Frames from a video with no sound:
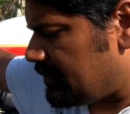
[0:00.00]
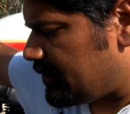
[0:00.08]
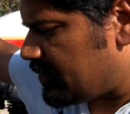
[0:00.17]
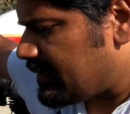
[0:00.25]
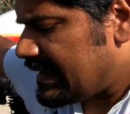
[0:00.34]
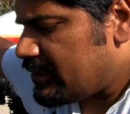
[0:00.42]

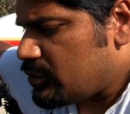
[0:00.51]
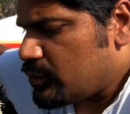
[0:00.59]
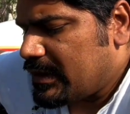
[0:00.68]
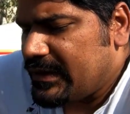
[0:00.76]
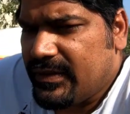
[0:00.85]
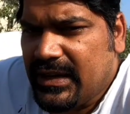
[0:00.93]
between 18 to
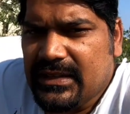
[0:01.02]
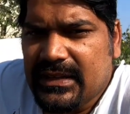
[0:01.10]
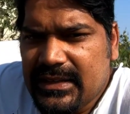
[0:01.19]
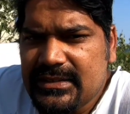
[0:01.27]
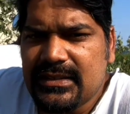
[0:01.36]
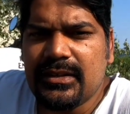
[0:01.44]
25, I
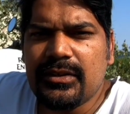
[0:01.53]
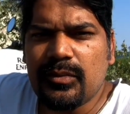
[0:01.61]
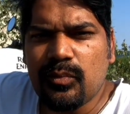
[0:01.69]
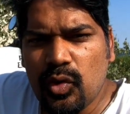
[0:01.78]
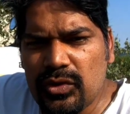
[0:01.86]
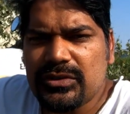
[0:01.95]
guess
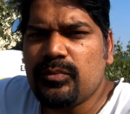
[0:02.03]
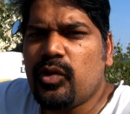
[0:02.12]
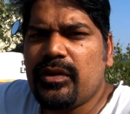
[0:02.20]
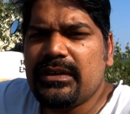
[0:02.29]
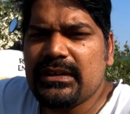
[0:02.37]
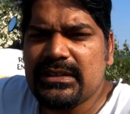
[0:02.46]
the most
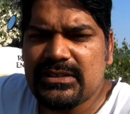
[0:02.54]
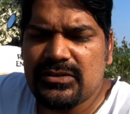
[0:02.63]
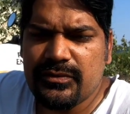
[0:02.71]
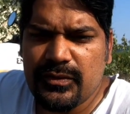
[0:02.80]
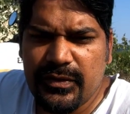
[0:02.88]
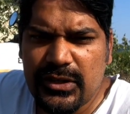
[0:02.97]
important
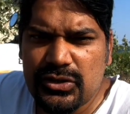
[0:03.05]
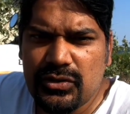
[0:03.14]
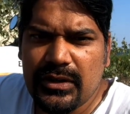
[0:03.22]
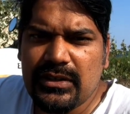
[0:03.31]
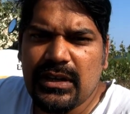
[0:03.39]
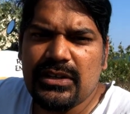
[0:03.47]
is to finish
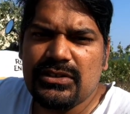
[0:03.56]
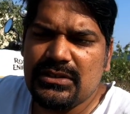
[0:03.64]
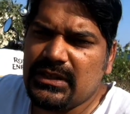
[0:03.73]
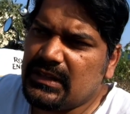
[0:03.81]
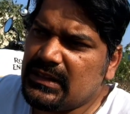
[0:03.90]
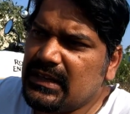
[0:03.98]
your
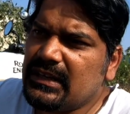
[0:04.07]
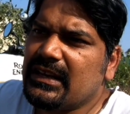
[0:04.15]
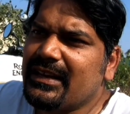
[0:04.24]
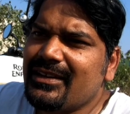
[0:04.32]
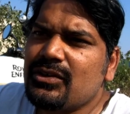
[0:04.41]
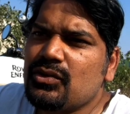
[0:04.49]
education and then
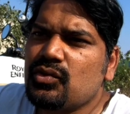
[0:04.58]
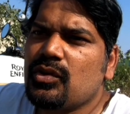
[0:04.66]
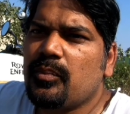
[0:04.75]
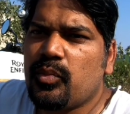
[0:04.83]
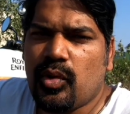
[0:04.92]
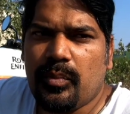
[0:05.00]
get into
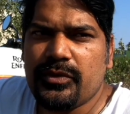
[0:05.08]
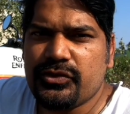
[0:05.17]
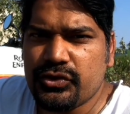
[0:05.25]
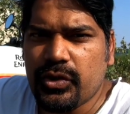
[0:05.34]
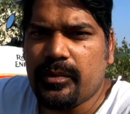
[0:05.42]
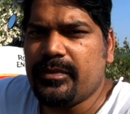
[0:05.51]
a proper
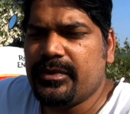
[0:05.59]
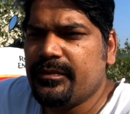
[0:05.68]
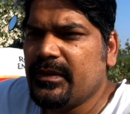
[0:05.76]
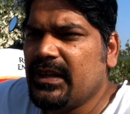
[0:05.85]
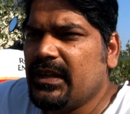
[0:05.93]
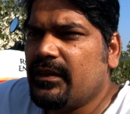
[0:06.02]
job,
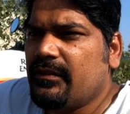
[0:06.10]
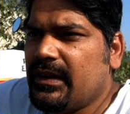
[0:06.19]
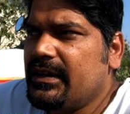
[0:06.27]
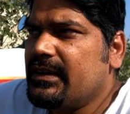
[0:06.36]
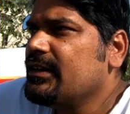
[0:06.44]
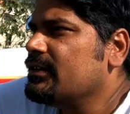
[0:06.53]

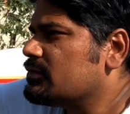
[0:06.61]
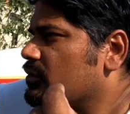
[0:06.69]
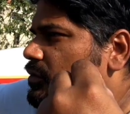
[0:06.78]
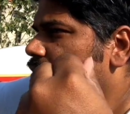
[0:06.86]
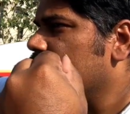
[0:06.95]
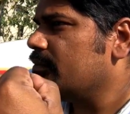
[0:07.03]
right?
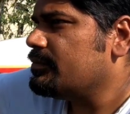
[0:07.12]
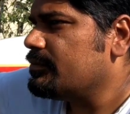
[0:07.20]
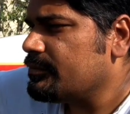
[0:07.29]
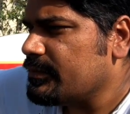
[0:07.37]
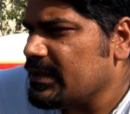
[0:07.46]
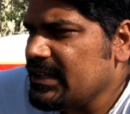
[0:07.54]
So
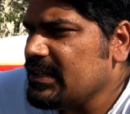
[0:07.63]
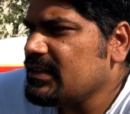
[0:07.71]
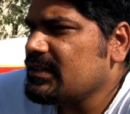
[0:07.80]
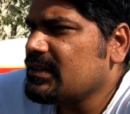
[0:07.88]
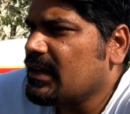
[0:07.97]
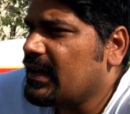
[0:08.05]

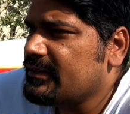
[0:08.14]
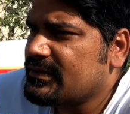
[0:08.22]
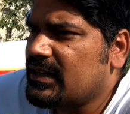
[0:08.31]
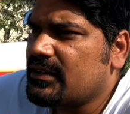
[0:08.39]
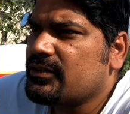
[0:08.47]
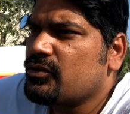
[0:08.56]
I
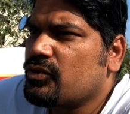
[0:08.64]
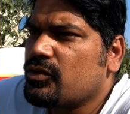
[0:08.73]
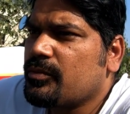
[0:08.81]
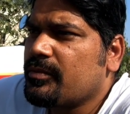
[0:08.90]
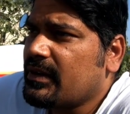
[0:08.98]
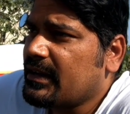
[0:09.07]
started
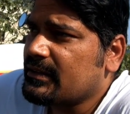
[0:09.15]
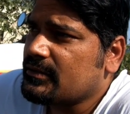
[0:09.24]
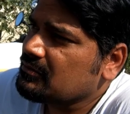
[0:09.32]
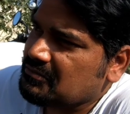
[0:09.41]
YouTube like